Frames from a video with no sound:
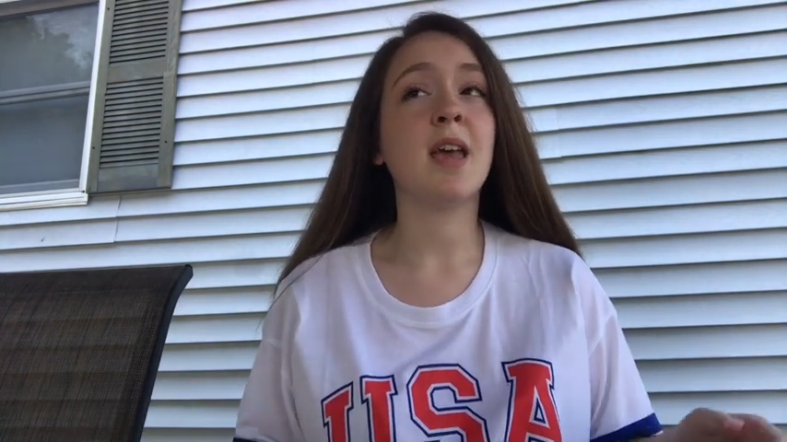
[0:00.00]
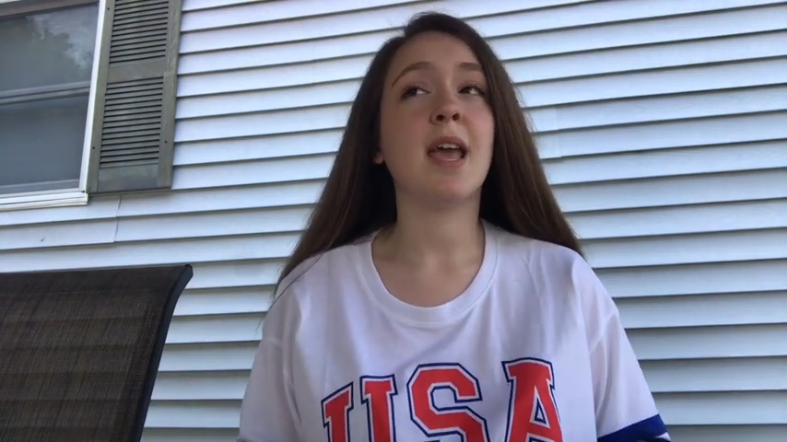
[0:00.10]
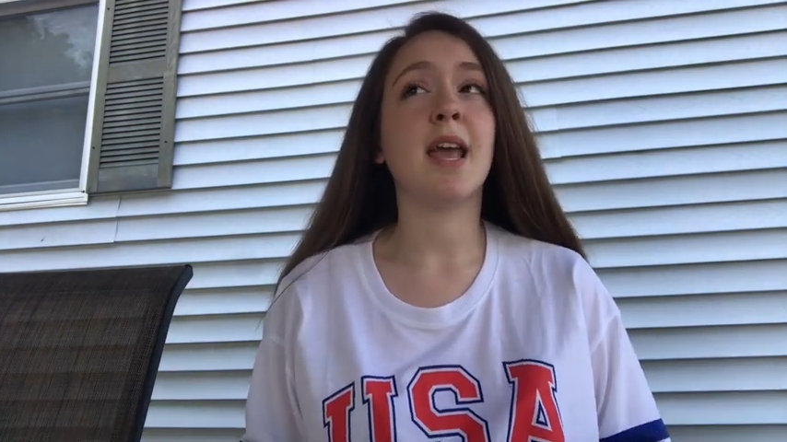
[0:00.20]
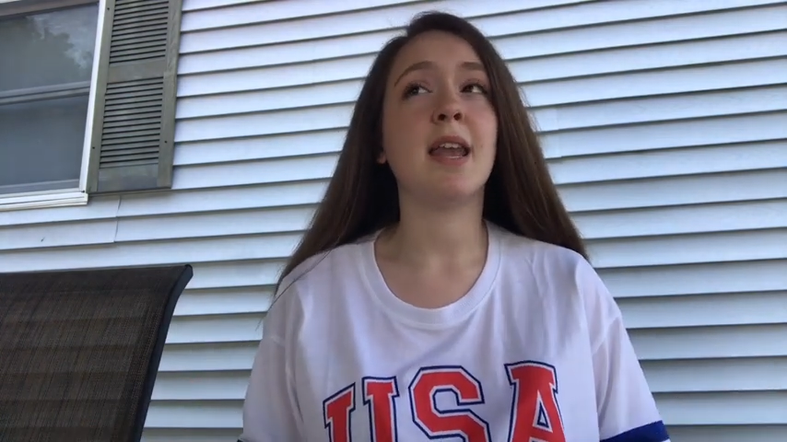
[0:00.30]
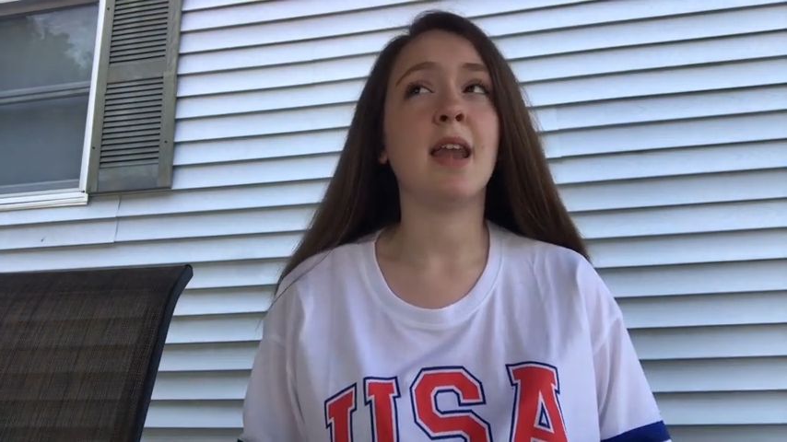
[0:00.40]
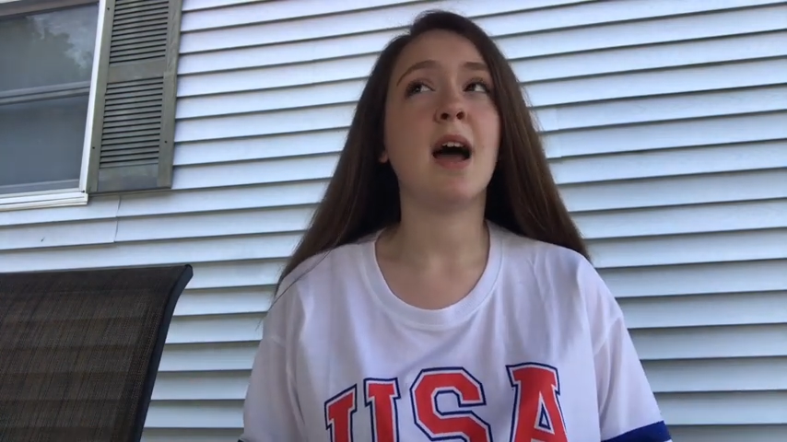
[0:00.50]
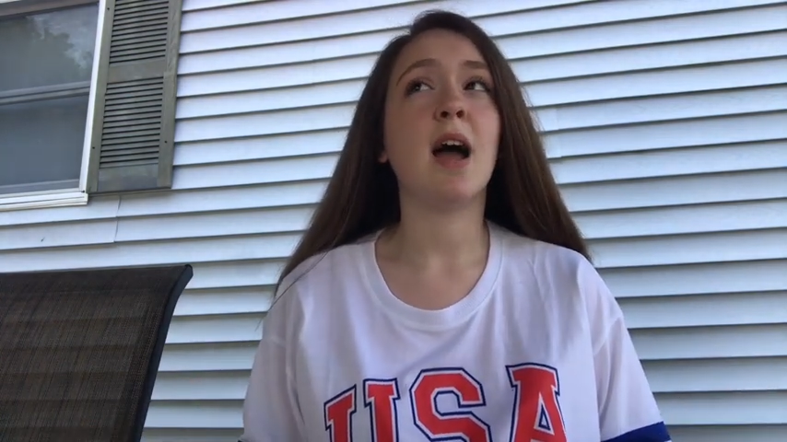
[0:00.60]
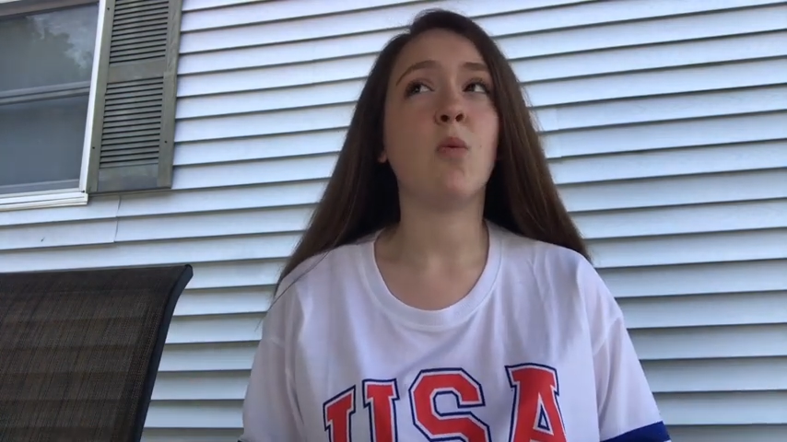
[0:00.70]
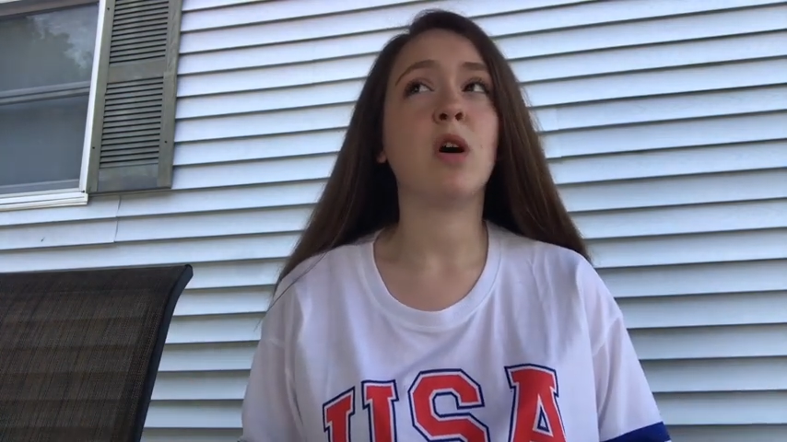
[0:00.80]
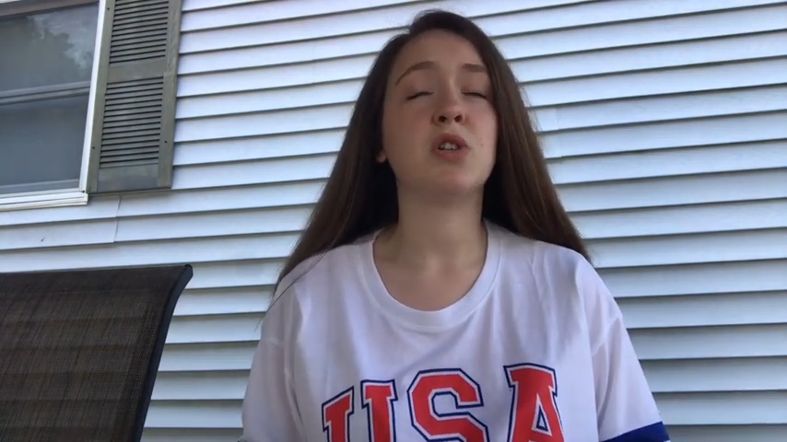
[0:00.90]
and
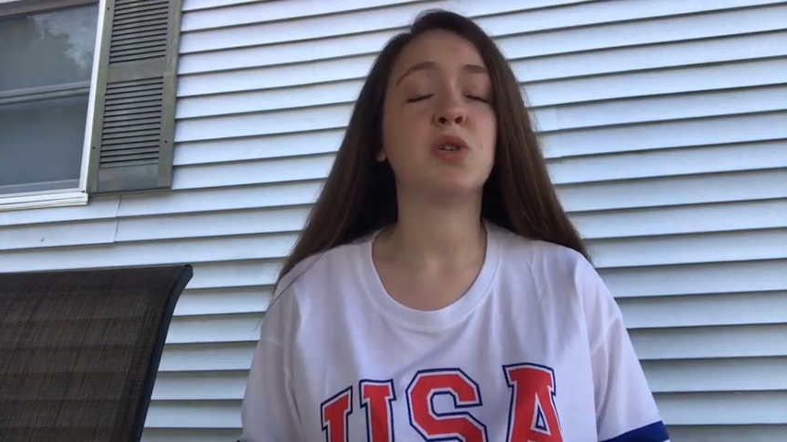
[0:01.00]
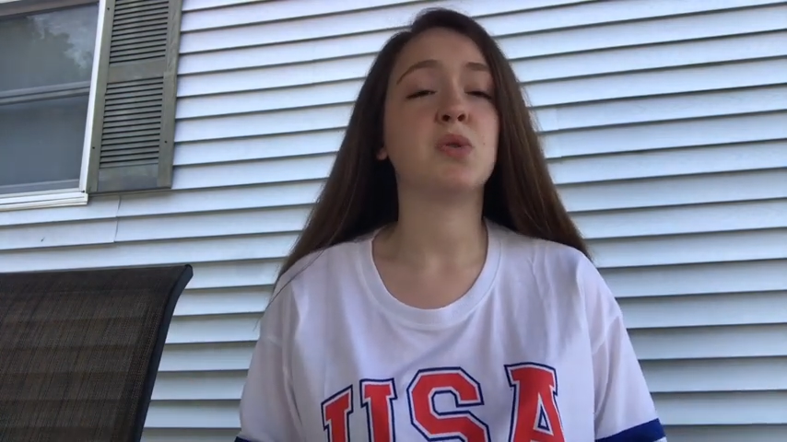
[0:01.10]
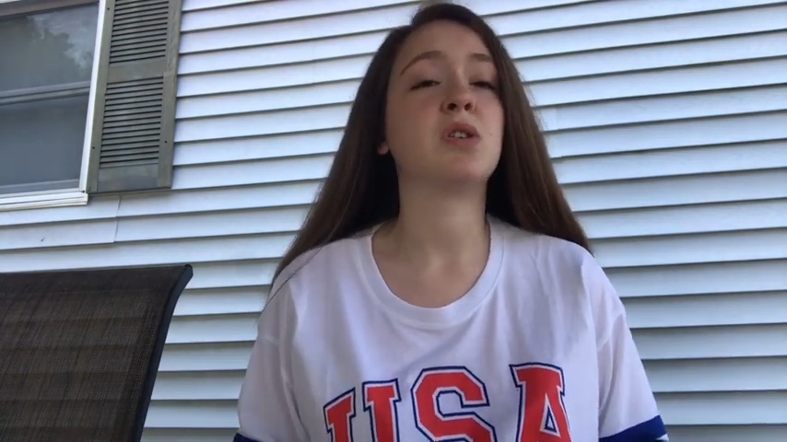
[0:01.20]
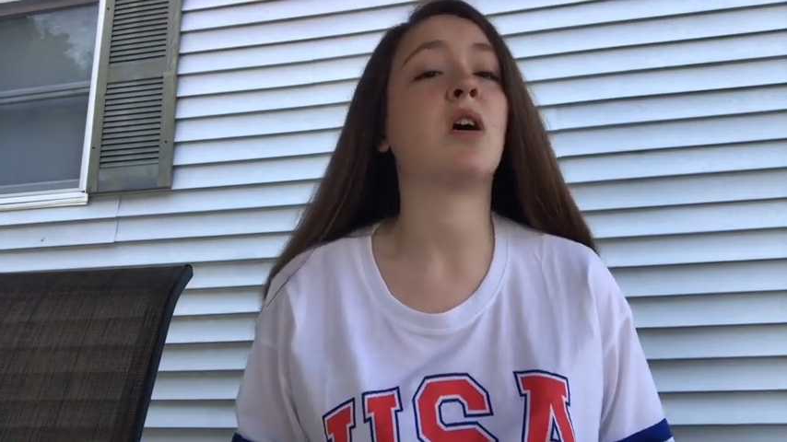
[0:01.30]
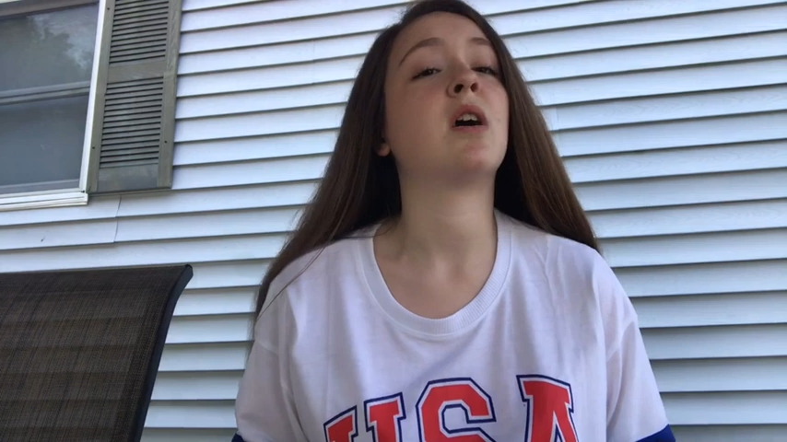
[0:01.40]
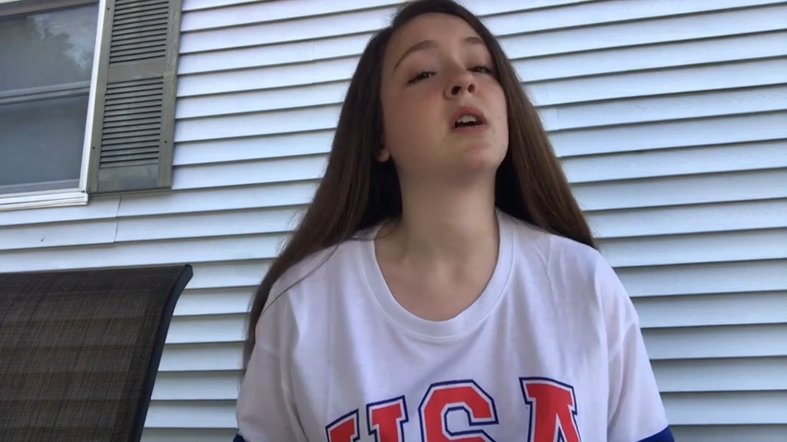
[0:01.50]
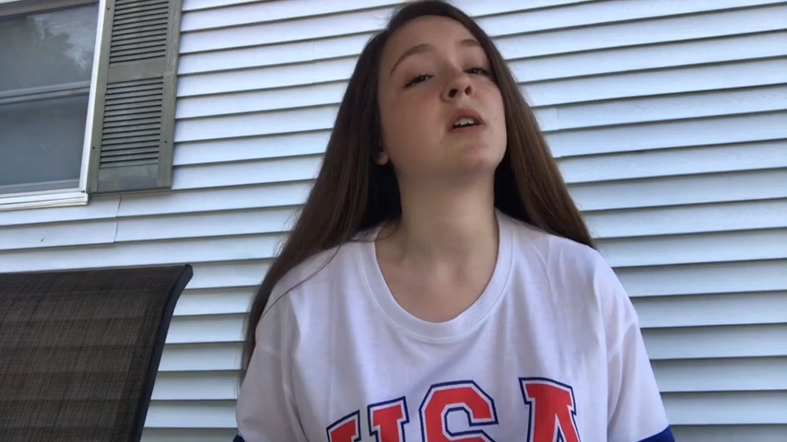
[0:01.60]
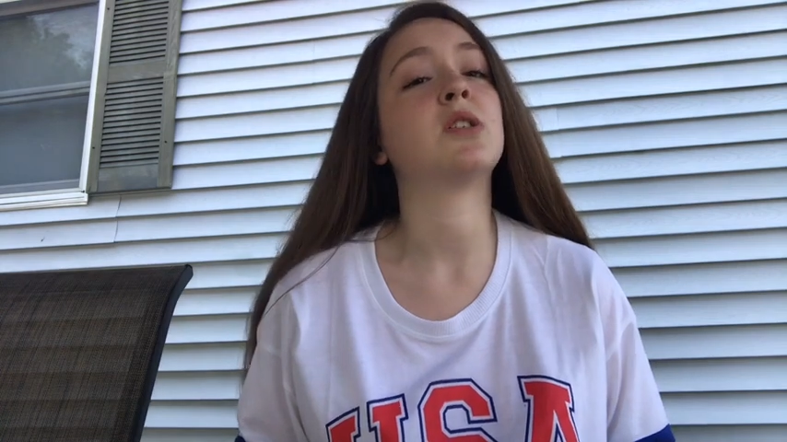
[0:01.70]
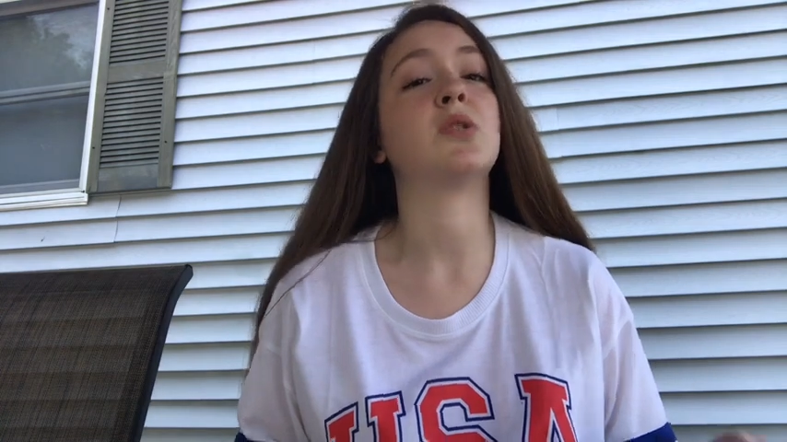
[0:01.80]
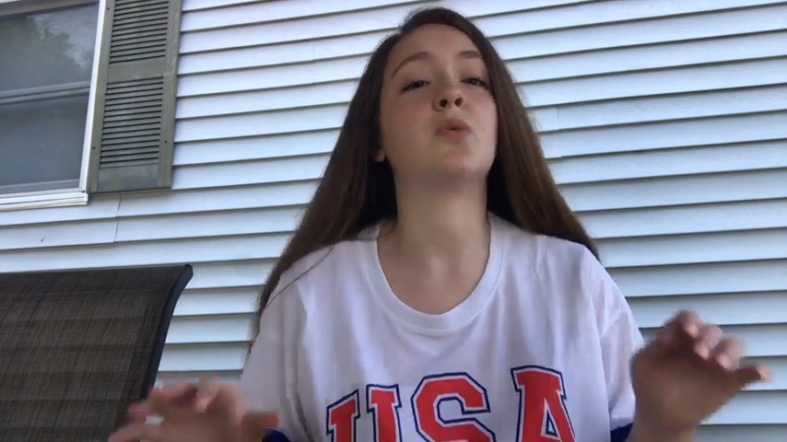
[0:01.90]
I want to
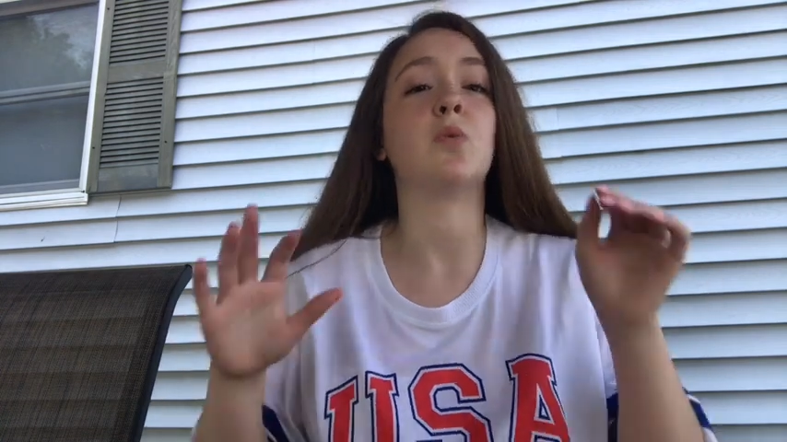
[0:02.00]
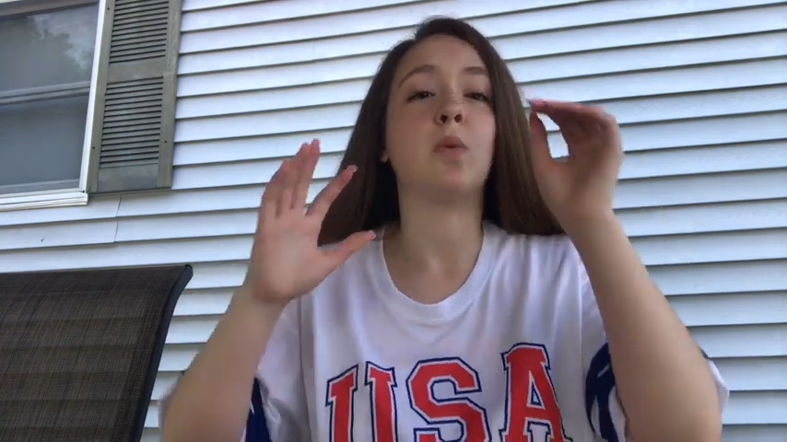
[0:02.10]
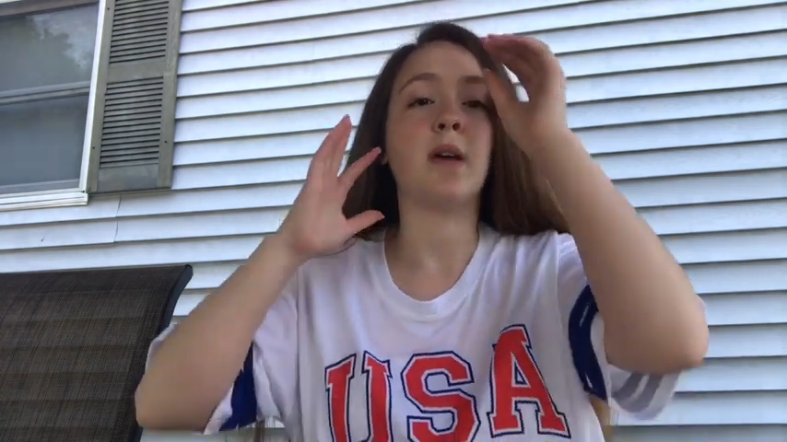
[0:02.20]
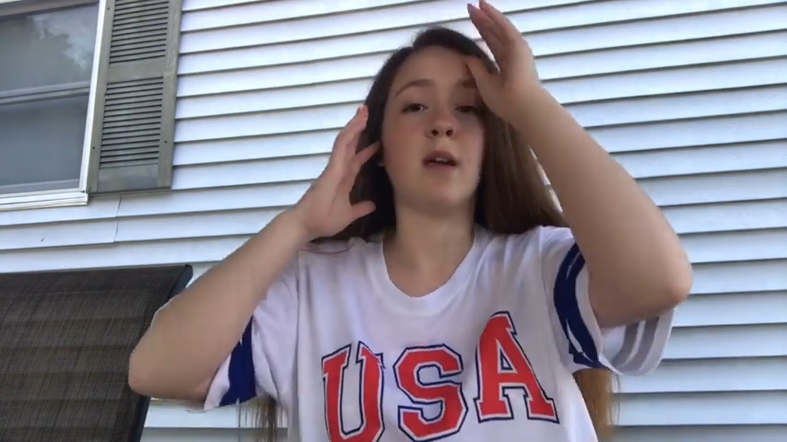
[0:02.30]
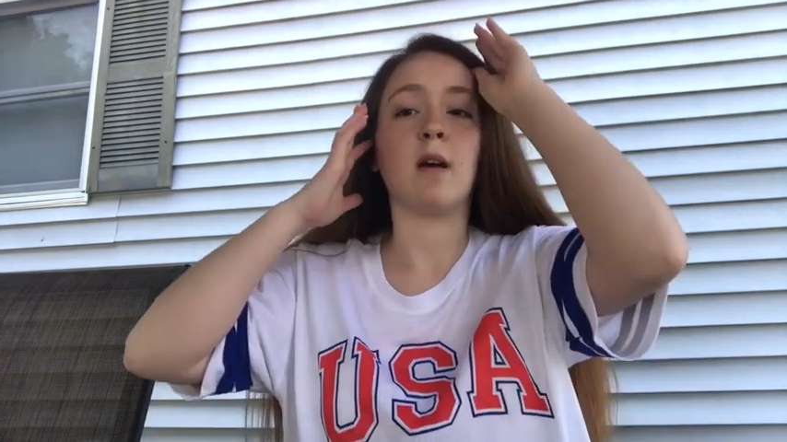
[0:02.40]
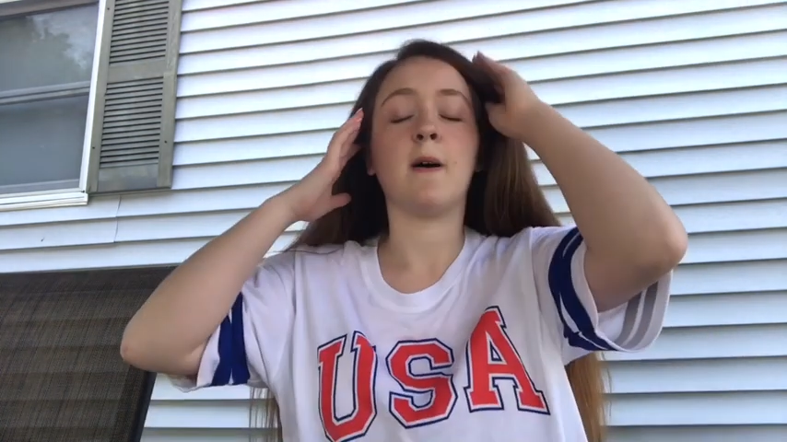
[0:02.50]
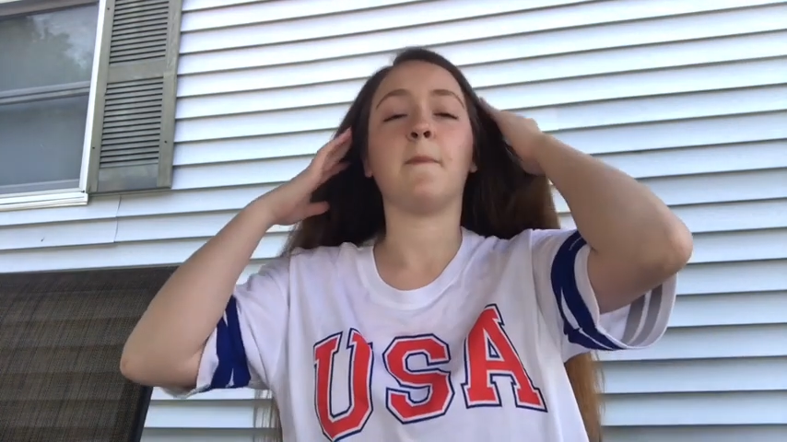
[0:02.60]
start doing